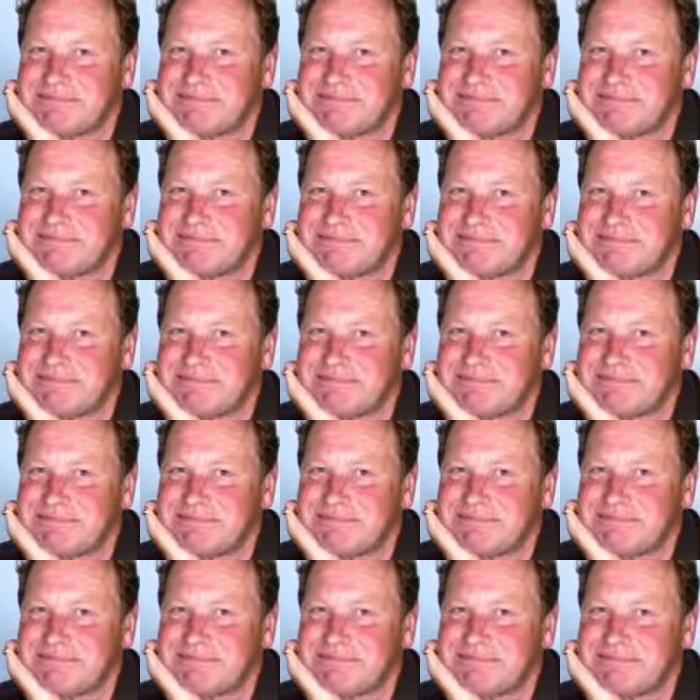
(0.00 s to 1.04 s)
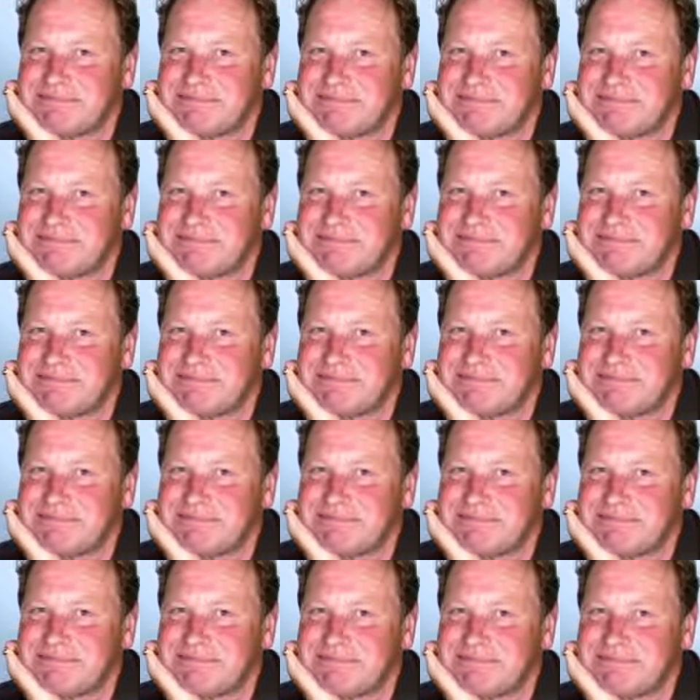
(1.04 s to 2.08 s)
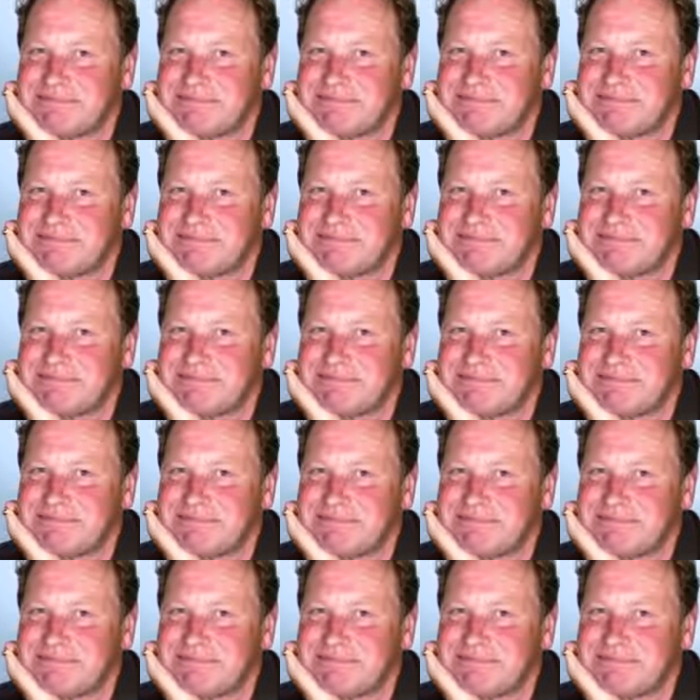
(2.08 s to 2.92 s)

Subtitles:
[no speech]